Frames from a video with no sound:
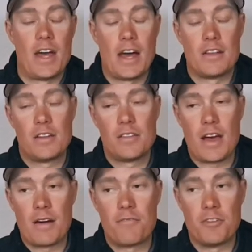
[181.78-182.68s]

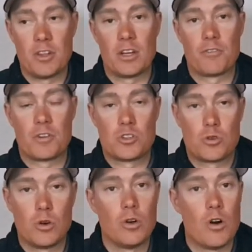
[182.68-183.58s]
that feeling of
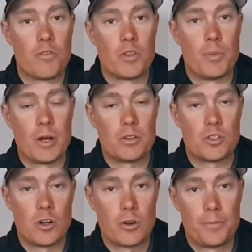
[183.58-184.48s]
control over the pedal
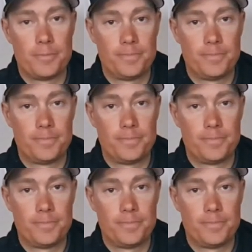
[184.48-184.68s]
stroke.